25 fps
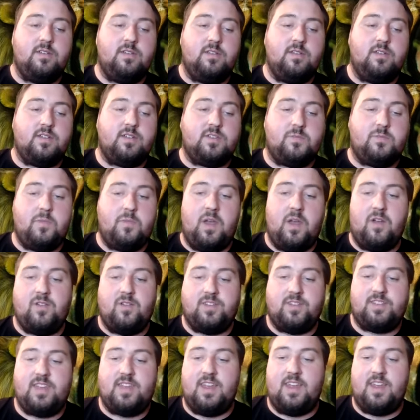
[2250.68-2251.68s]

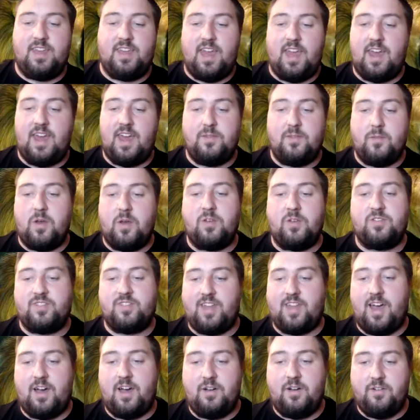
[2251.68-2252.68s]
experiencing, getting the most
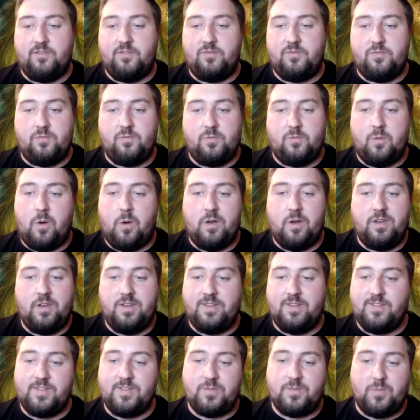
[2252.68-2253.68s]
out of what it
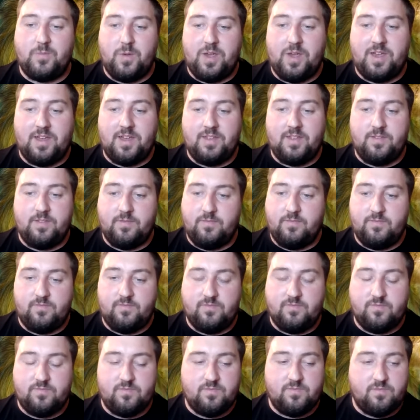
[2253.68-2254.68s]
is we can
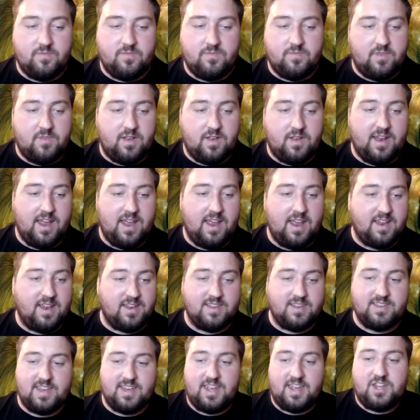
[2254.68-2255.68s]
lead
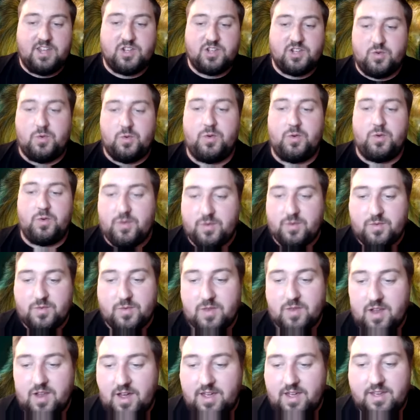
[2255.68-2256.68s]
and teach you,
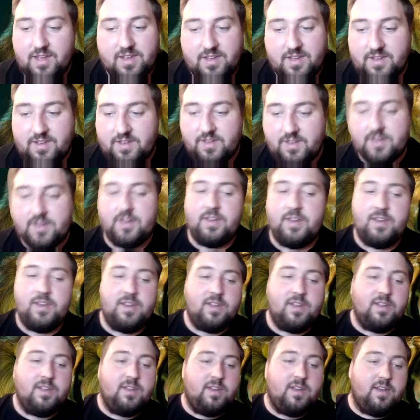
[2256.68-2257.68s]
like,
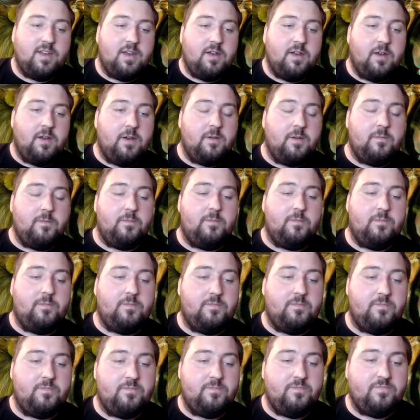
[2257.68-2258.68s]
um,
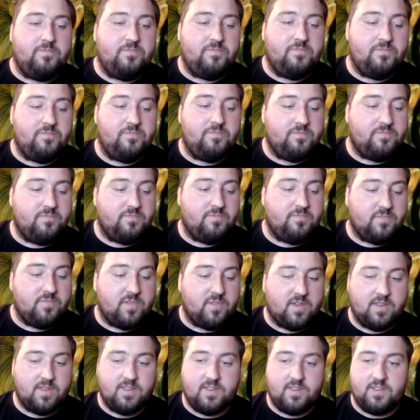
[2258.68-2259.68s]

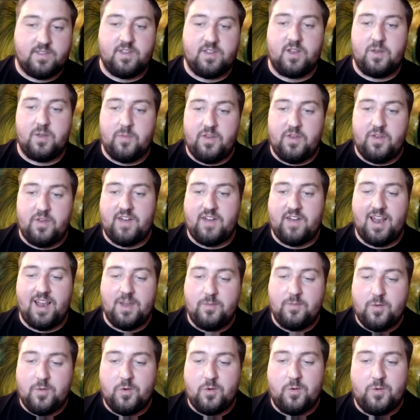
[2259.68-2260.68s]
because it's going to be
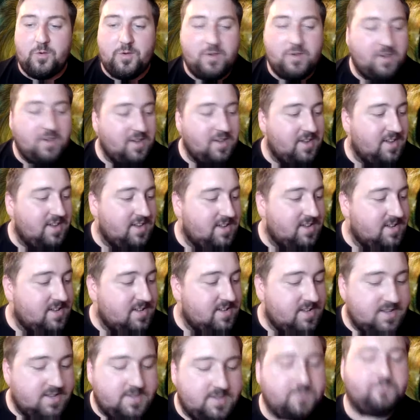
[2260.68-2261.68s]
valuable.
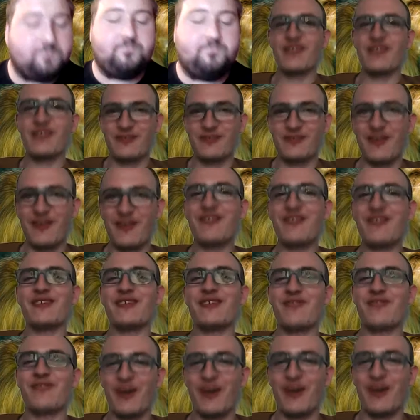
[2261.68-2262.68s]
Very, very
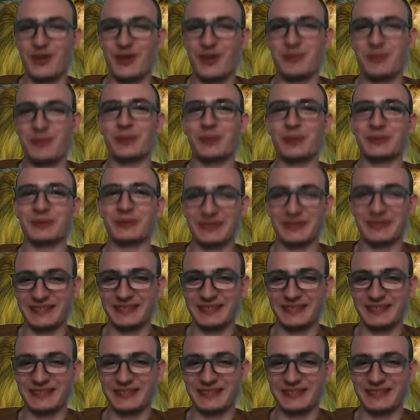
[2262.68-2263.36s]
valuable.